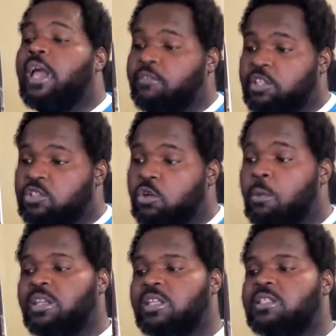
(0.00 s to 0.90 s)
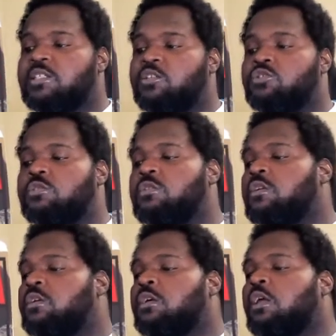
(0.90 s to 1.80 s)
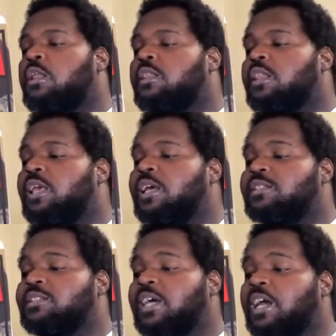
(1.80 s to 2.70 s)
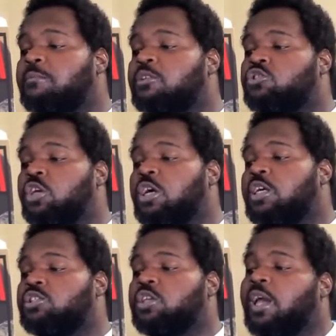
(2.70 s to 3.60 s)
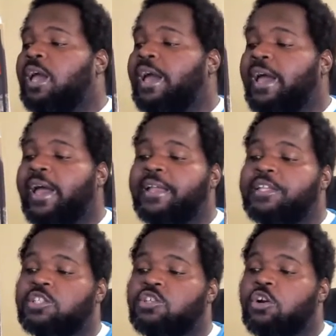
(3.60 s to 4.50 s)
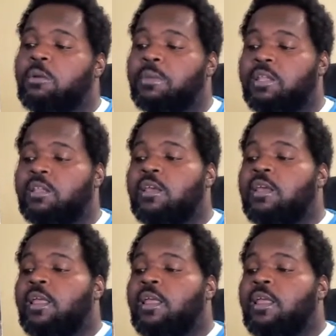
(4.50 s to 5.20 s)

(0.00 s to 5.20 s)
Evelyn told me the decision. The assignment judge had determined